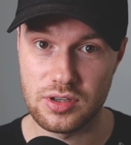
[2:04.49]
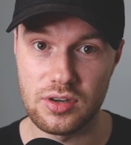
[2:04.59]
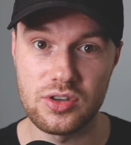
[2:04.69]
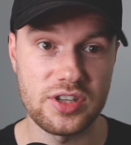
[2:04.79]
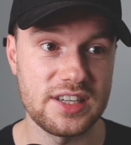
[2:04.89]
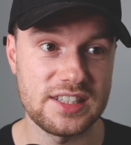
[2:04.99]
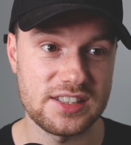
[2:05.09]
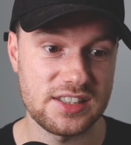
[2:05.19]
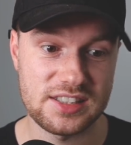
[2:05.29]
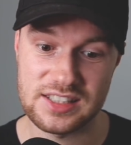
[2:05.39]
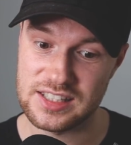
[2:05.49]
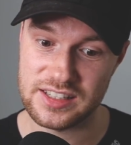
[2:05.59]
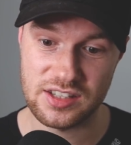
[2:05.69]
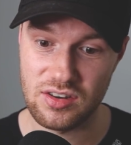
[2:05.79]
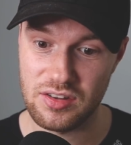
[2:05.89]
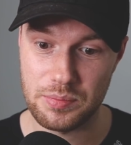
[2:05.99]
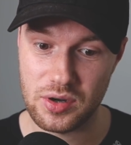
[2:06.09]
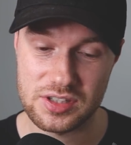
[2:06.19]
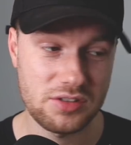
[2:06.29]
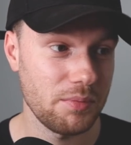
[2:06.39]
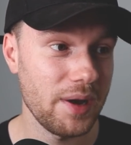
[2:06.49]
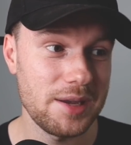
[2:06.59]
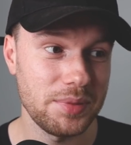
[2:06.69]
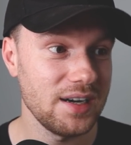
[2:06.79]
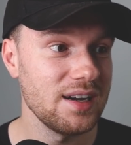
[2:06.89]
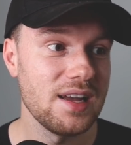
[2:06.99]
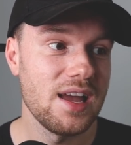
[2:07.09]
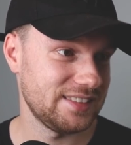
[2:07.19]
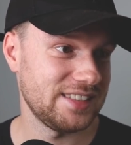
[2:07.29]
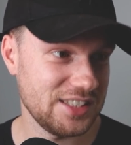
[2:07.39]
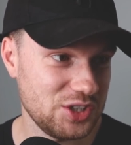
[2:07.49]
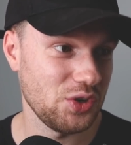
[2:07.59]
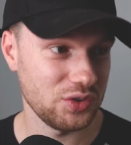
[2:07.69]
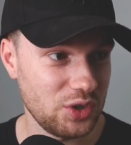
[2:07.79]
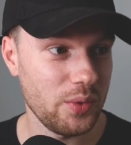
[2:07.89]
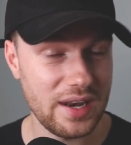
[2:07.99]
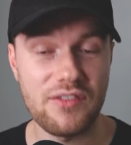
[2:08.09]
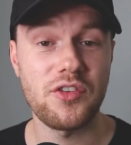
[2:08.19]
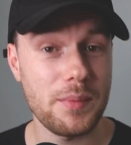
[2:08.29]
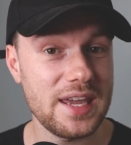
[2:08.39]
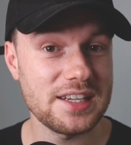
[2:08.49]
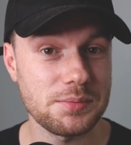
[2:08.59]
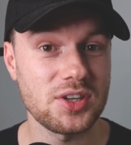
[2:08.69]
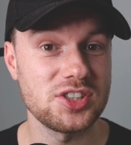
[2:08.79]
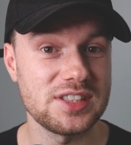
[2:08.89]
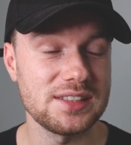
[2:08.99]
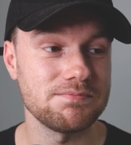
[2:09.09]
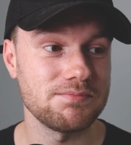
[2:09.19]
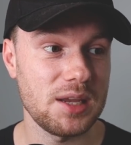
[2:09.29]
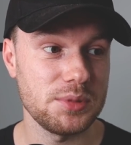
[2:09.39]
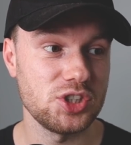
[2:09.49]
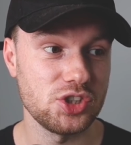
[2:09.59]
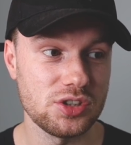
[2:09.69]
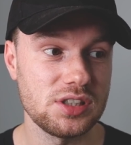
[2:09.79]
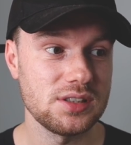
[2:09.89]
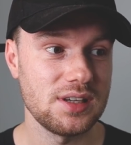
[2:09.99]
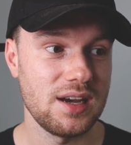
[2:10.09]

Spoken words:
good at a distance. It ticks a lot of the boxes on paper. Just not doing it for me as much as it maybe should.